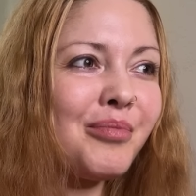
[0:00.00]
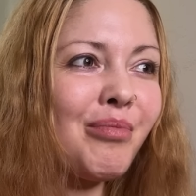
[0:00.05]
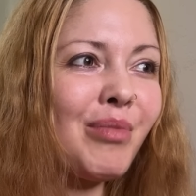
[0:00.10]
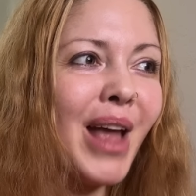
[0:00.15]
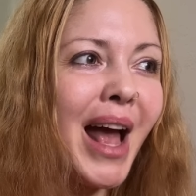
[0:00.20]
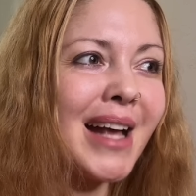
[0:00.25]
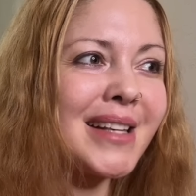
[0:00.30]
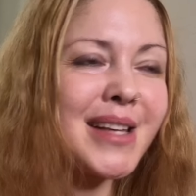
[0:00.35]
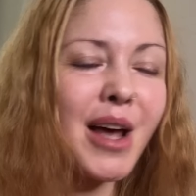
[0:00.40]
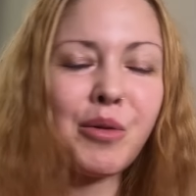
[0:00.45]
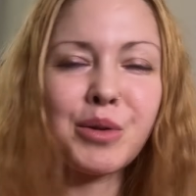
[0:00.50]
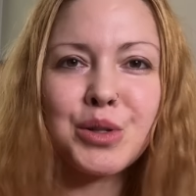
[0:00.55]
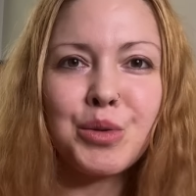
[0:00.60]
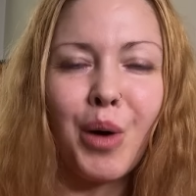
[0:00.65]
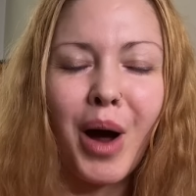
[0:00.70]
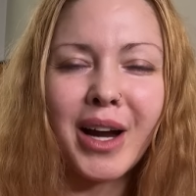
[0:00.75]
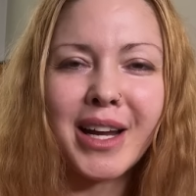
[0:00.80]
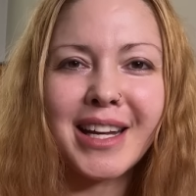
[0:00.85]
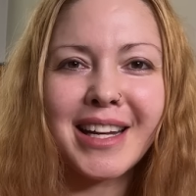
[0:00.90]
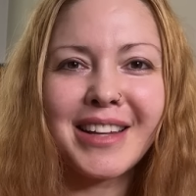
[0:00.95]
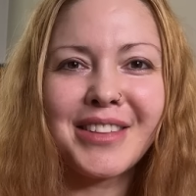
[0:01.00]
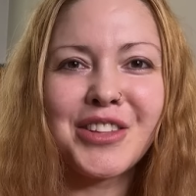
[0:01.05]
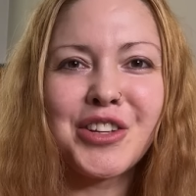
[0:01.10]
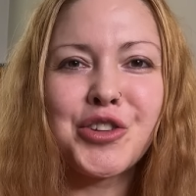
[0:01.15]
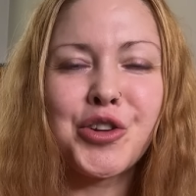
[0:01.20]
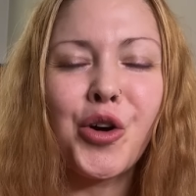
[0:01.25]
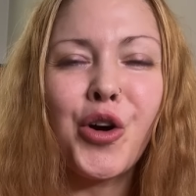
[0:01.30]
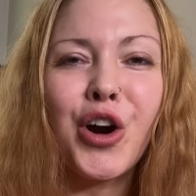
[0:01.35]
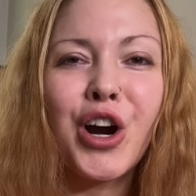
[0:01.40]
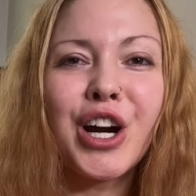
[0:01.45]
as I was walking in the
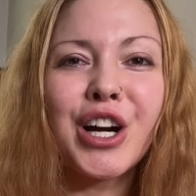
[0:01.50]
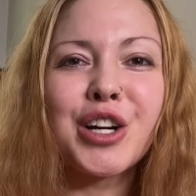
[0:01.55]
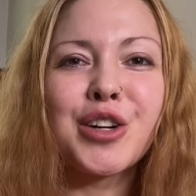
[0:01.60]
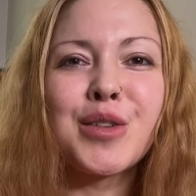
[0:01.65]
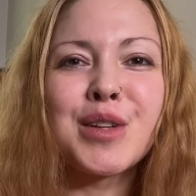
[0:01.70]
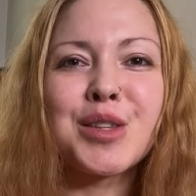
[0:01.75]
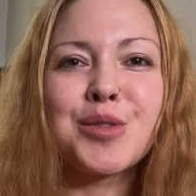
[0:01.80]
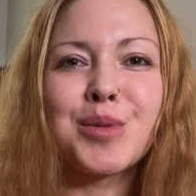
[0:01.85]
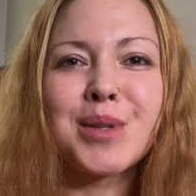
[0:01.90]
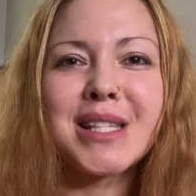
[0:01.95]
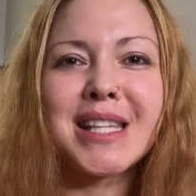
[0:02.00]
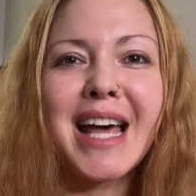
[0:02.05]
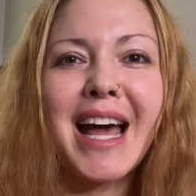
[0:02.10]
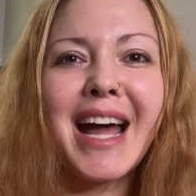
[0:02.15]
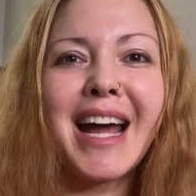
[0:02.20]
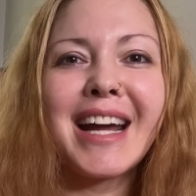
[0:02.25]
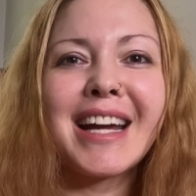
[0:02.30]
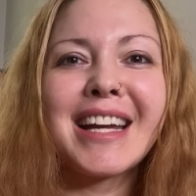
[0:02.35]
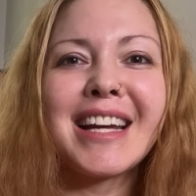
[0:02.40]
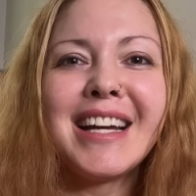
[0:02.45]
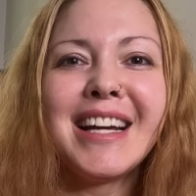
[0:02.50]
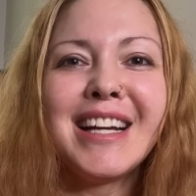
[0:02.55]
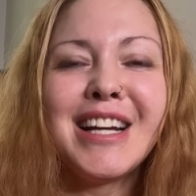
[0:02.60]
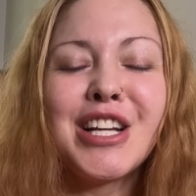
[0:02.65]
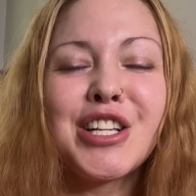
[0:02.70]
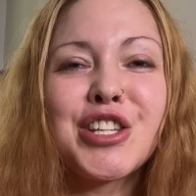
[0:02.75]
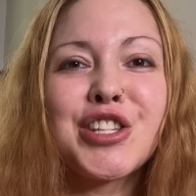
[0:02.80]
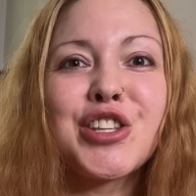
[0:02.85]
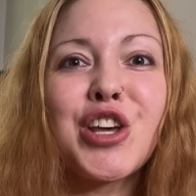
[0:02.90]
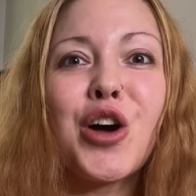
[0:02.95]
door, Chris was like,
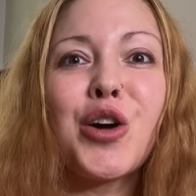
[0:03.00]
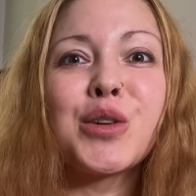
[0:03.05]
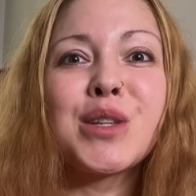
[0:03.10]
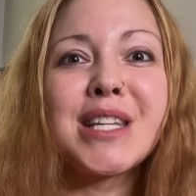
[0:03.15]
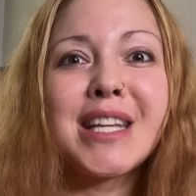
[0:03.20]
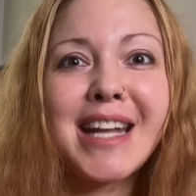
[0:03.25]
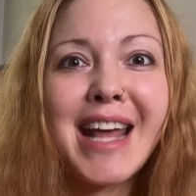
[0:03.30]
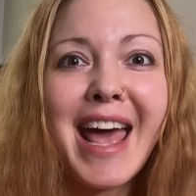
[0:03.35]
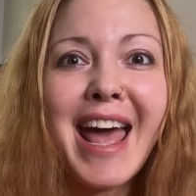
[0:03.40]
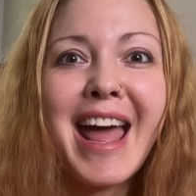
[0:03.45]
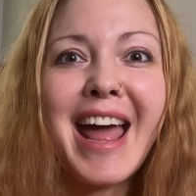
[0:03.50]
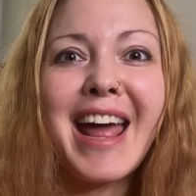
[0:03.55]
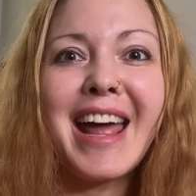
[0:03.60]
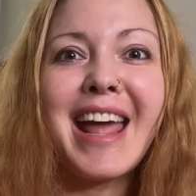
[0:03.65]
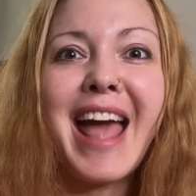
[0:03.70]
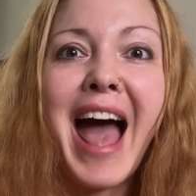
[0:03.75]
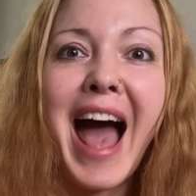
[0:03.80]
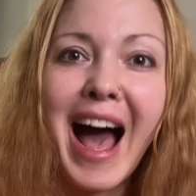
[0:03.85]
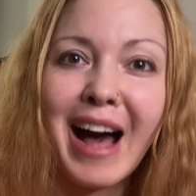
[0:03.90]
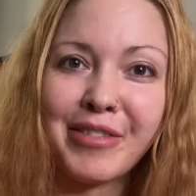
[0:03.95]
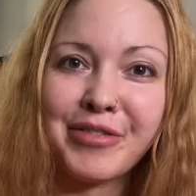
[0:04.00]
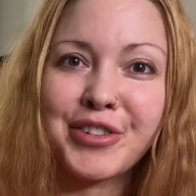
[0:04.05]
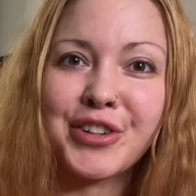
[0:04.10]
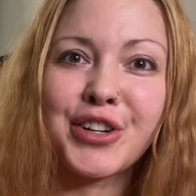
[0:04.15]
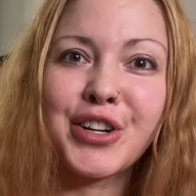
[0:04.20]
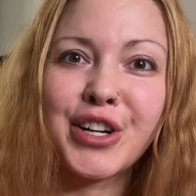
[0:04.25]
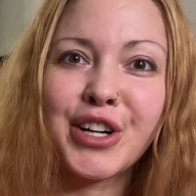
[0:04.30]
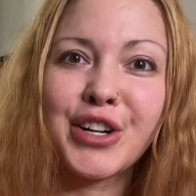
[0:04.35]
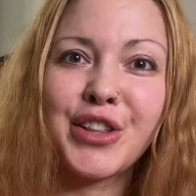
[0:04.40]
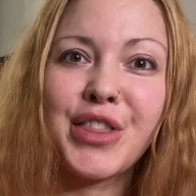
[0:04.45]
So today,
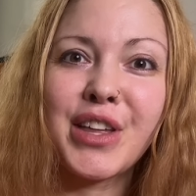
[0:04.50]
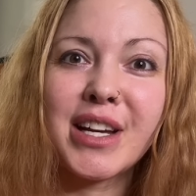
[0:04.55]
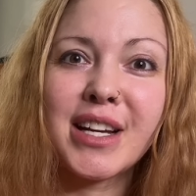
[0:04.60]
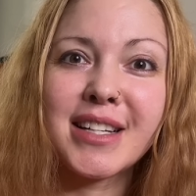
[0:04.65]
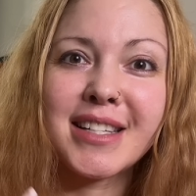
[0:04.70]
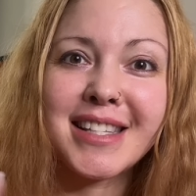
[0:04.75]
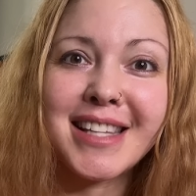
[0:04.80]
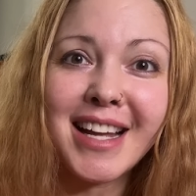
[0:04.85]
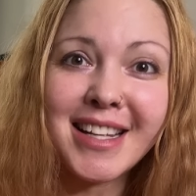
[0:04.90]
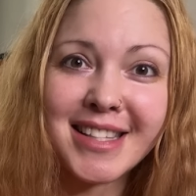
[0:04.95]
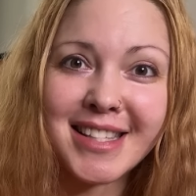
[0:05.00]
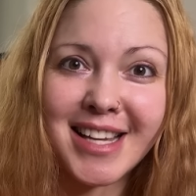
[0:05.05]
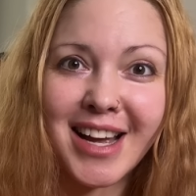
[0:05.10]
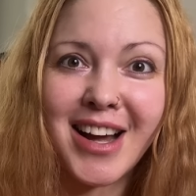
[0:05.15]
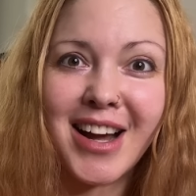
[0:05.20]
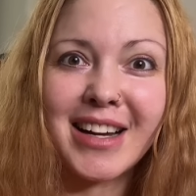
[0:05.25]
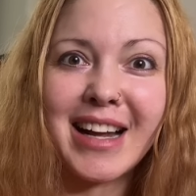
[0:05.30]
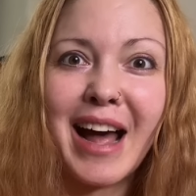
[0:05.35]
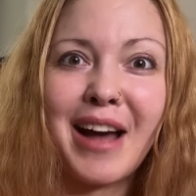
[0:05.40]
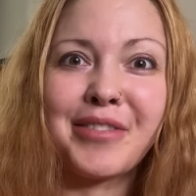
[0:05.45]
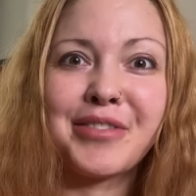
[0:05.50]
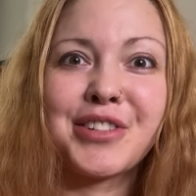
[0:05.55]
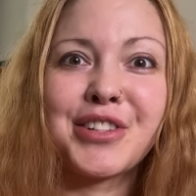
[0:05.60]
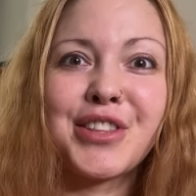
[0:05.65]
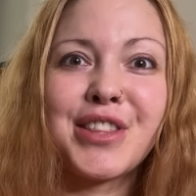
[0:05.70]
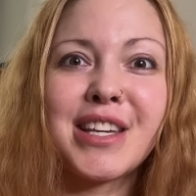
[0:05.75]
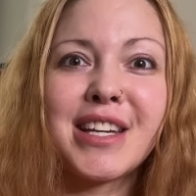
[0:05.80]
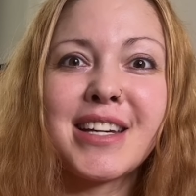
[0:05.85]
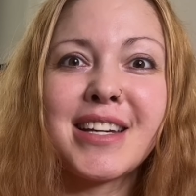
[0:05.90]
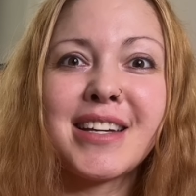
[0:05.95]
after the satsang, after
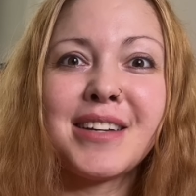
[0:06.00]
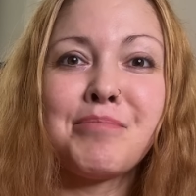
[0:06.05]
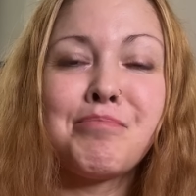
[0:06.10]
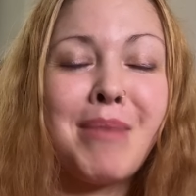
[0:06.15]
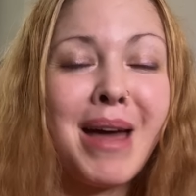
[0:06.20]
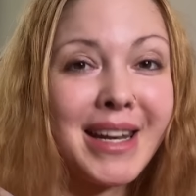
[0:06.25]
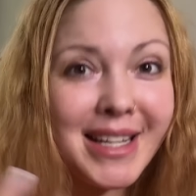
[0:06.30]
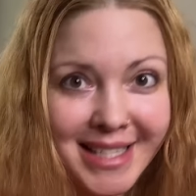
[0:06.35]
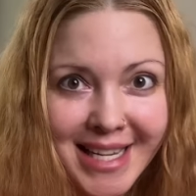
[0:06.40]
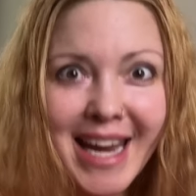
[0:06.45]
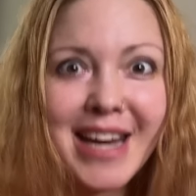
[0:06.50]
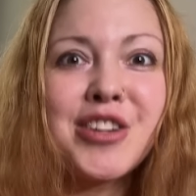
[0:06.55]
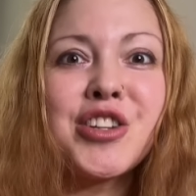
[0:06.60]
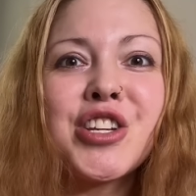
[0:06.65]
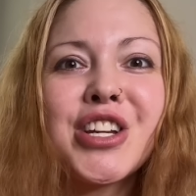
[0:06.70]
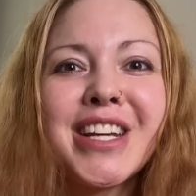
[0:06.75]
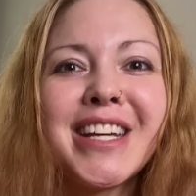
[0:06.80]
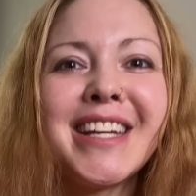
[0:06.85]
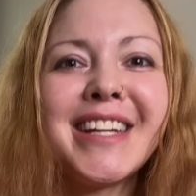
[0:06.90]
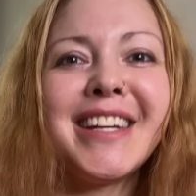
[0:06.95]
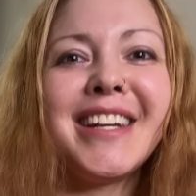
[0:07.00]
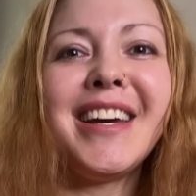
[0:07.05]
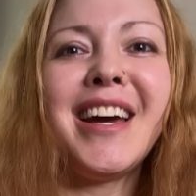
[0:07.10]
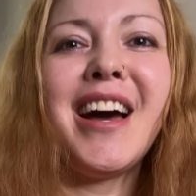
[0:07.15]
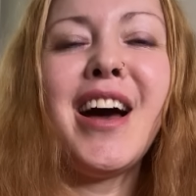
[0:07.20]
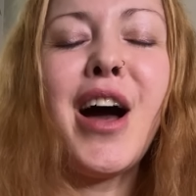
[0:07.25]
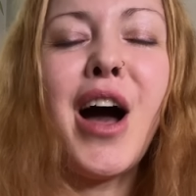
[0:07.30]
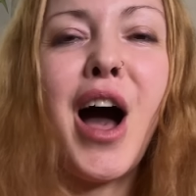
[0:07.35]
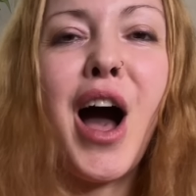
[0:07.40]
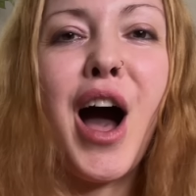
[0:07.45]
the meditation,
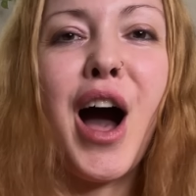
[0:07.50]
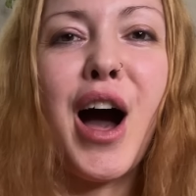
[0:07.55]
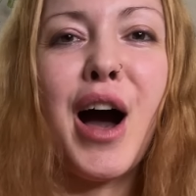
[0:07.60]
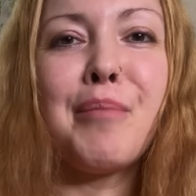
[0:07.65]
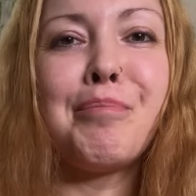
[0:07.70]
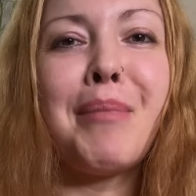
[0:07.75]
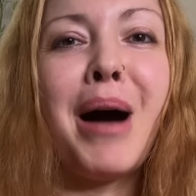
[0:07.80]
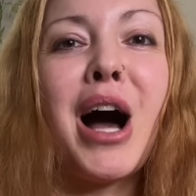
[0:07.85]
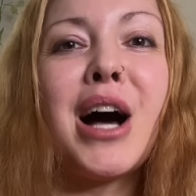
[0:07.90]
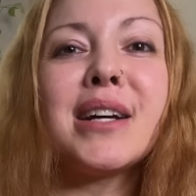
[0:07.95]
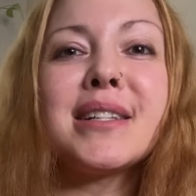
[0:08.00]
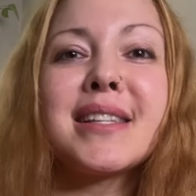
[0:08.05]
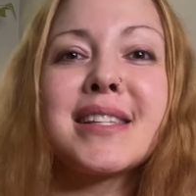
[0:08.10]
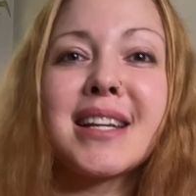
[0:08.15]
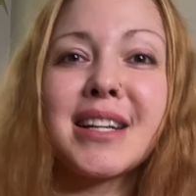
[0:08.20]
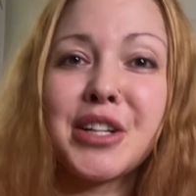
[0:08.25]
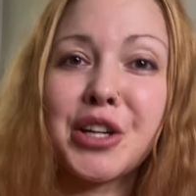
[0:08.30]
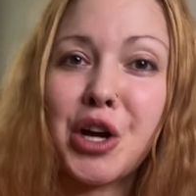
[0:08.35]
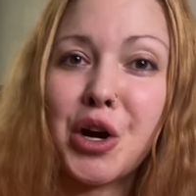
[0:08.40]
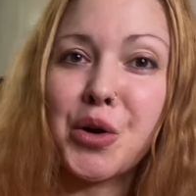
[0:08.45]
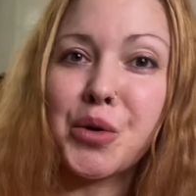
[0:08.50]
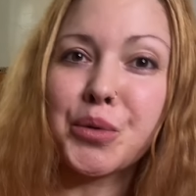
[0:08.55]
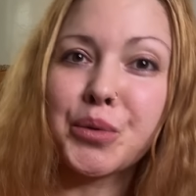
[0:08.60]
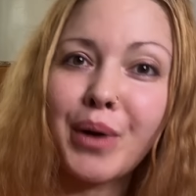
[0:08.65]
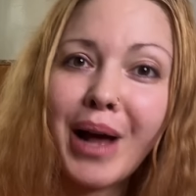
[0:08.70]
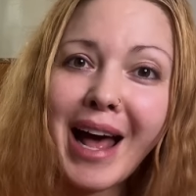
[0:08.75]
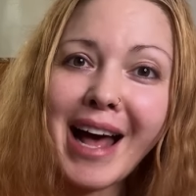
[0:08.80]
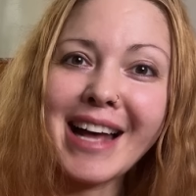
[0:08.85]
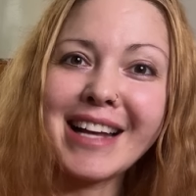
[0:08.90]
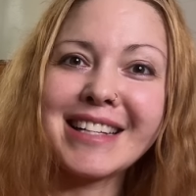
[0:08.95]
uh, Ma's gonna go
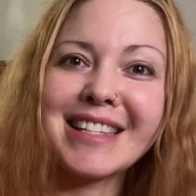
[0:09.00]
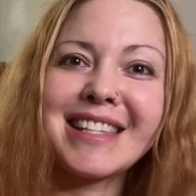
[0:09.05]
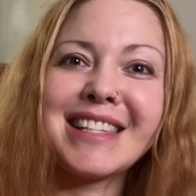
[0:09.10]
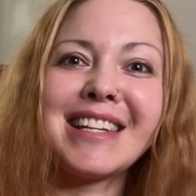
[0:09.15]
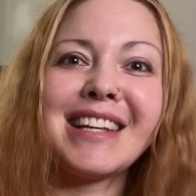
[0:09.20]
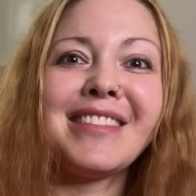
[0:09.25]
rest.